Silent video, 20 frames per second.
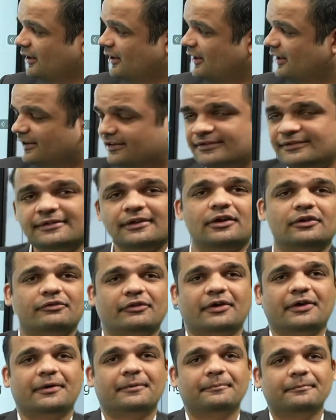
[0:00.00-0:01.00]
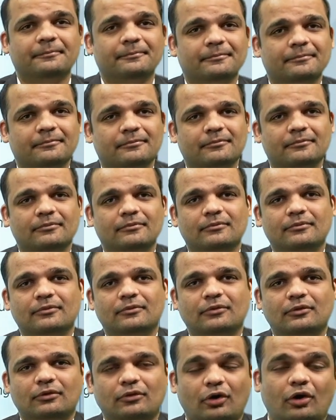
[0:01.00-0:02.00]
is server
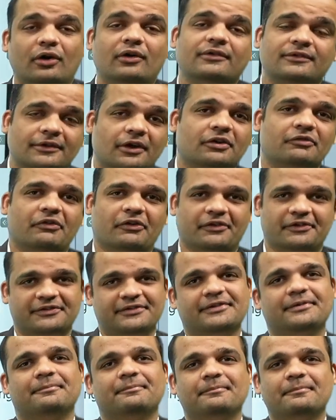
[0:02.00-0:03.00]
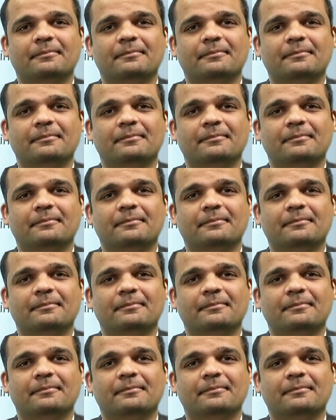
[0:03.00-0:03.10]
or servers.